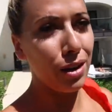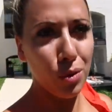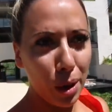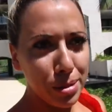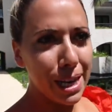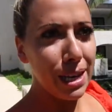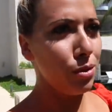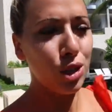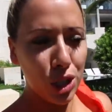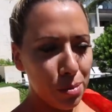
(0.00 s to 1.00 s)
and on the website
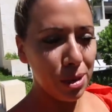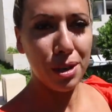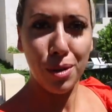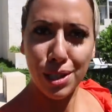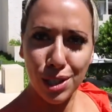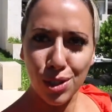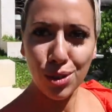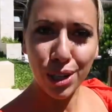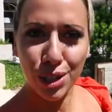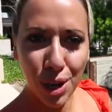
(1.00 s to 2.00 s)
it was cheaper than it was in the
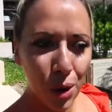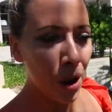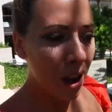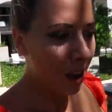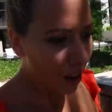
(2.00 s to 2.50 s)
store. So